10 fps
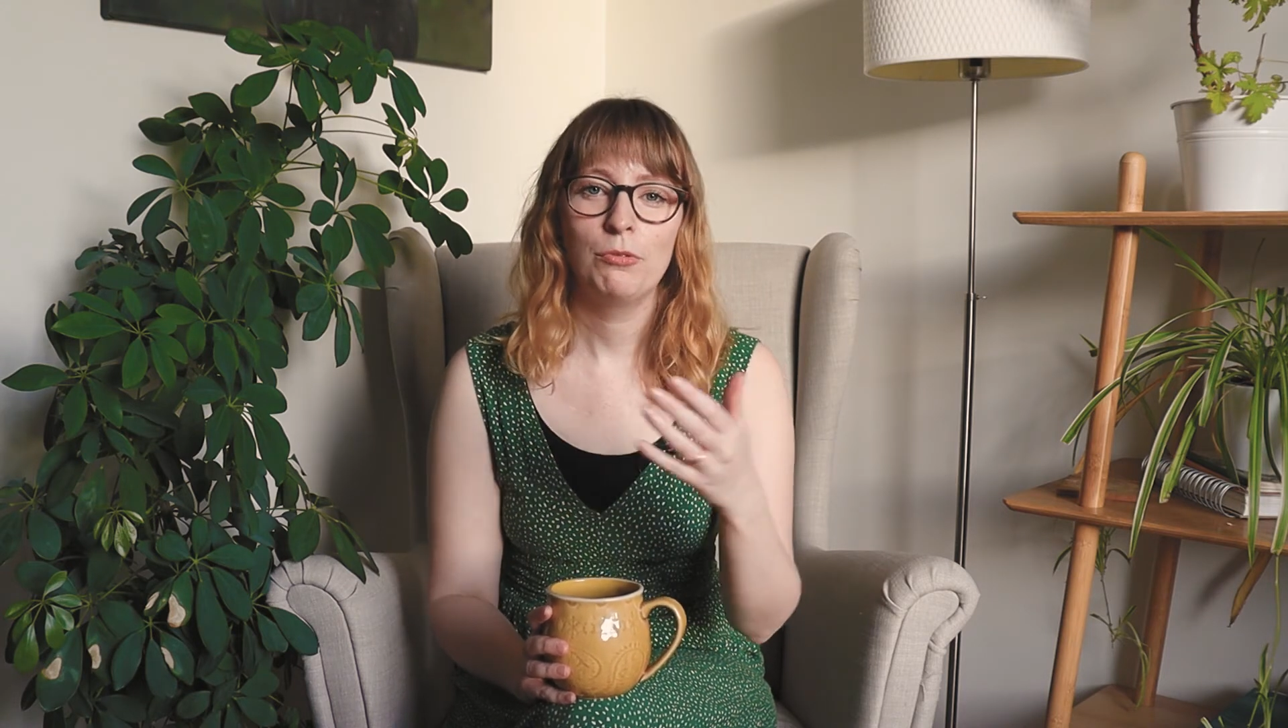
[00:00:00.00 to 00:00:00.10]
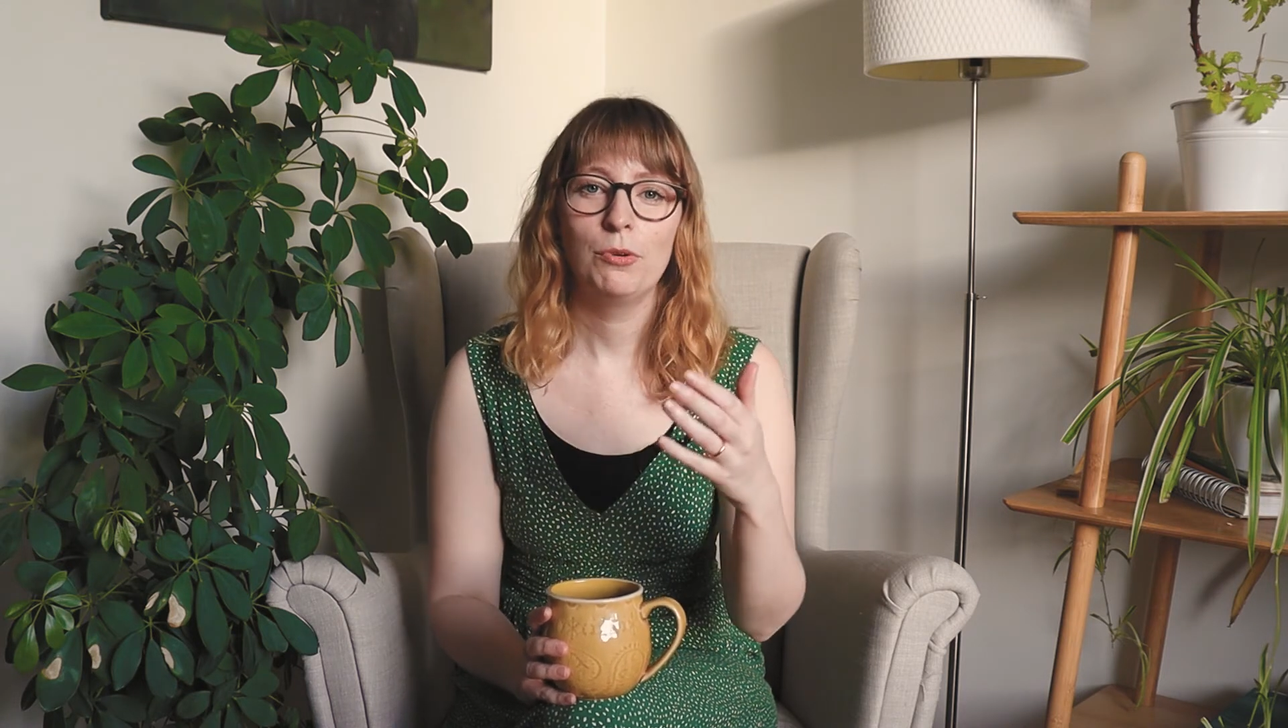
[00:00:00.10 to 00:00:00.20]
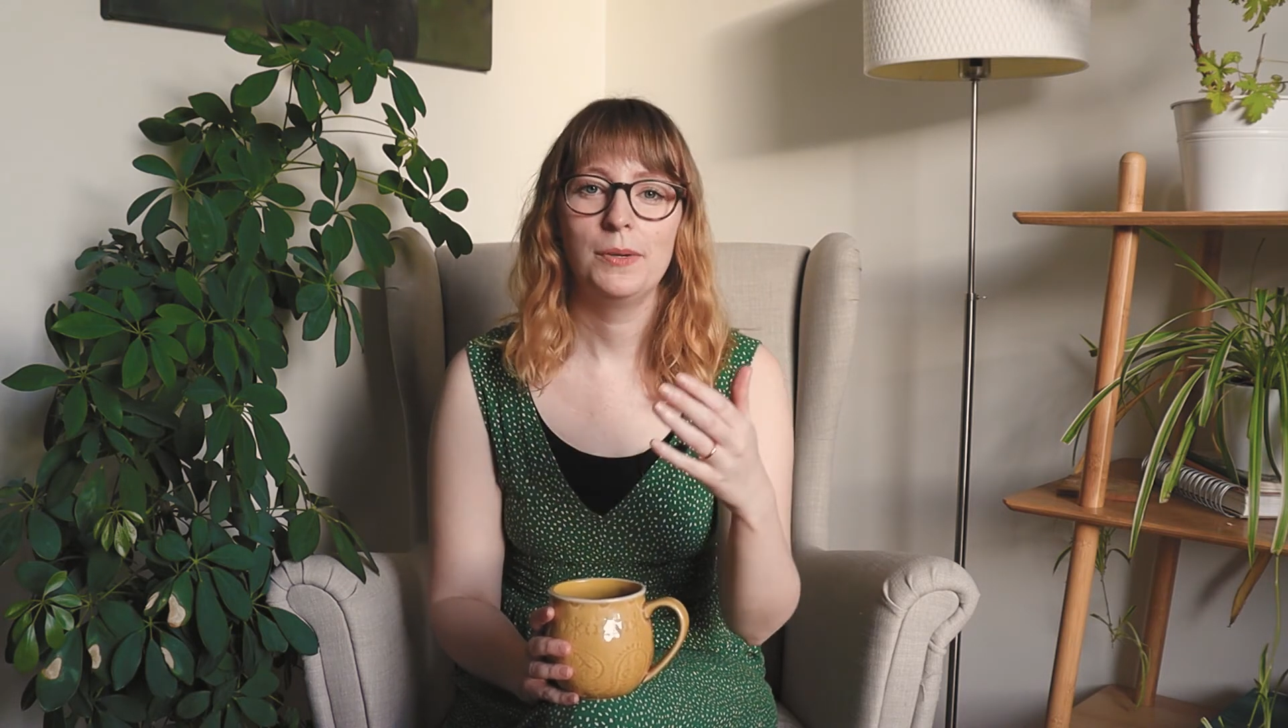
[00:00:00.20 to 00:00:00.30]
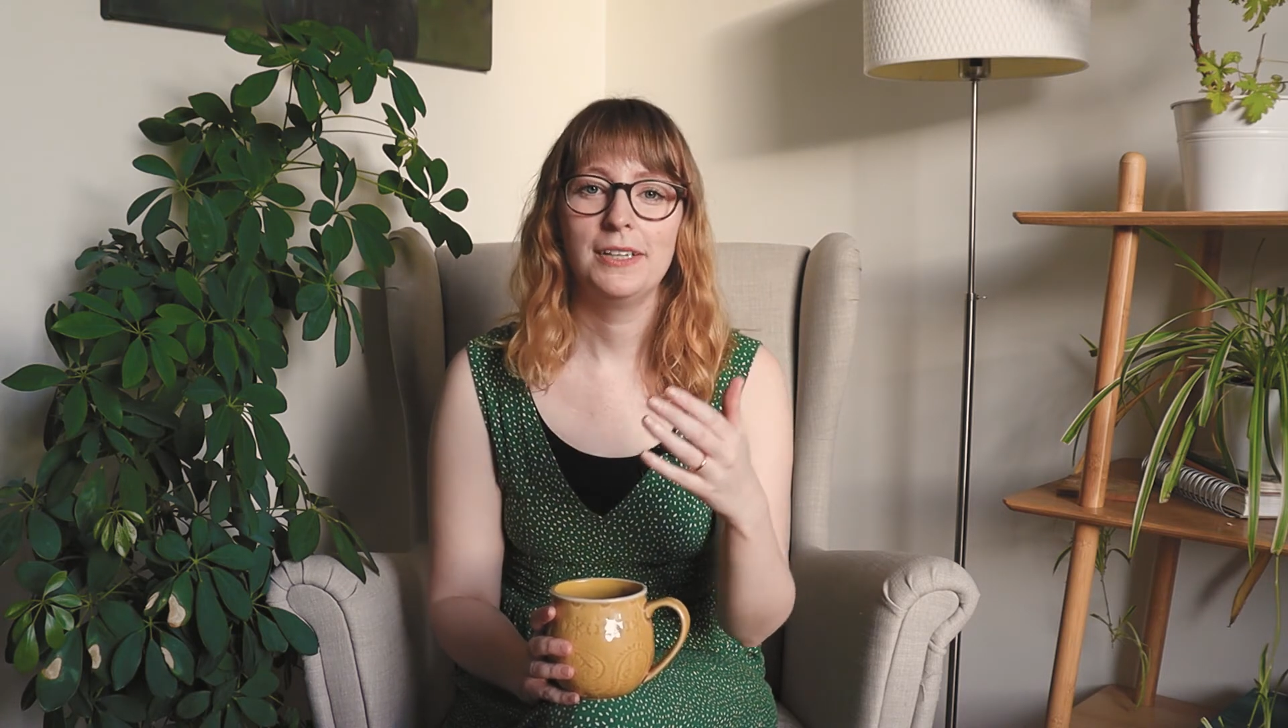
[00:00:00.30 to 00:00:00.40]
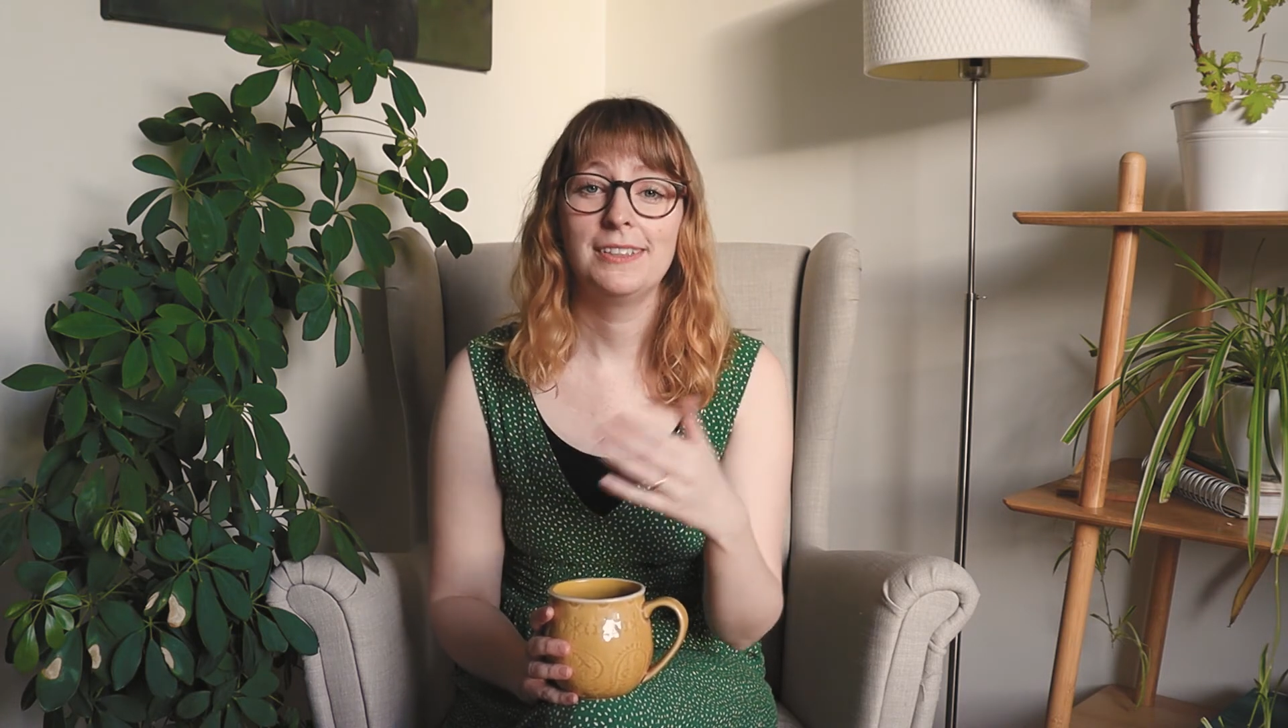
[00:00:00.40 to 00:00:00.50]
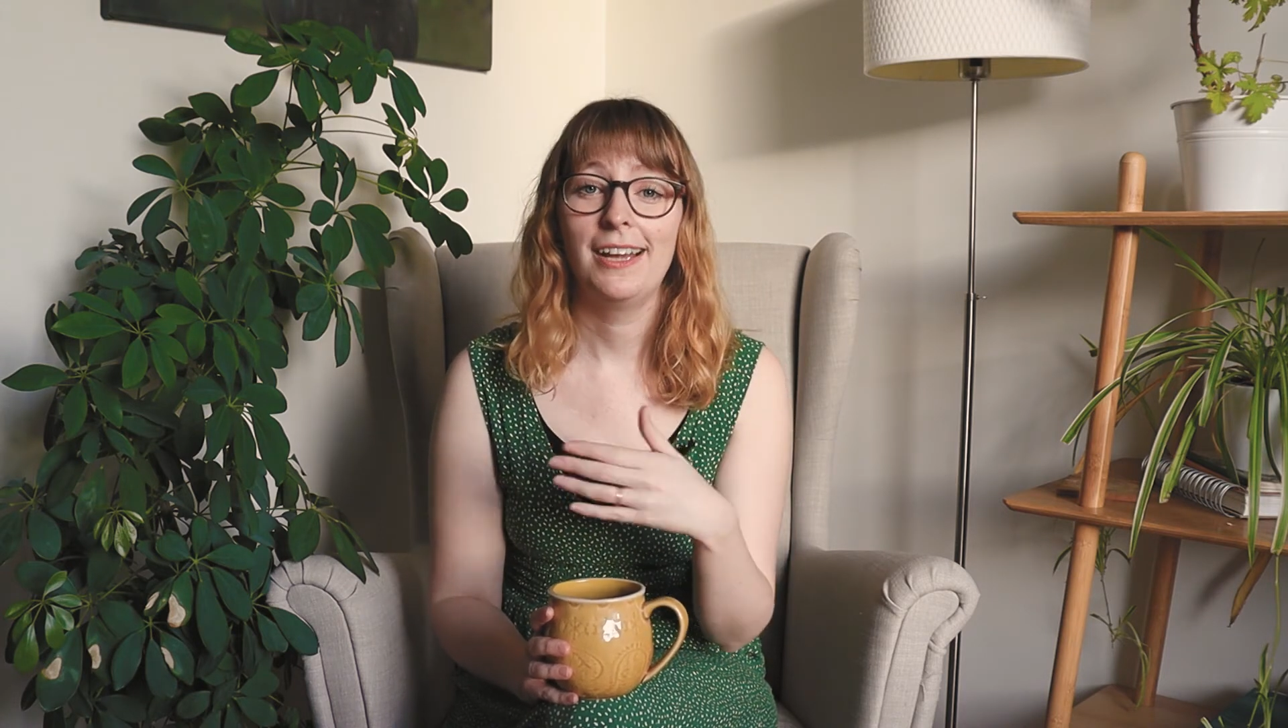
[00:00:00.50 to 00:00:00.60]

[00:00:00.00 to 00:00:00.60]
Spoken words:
through it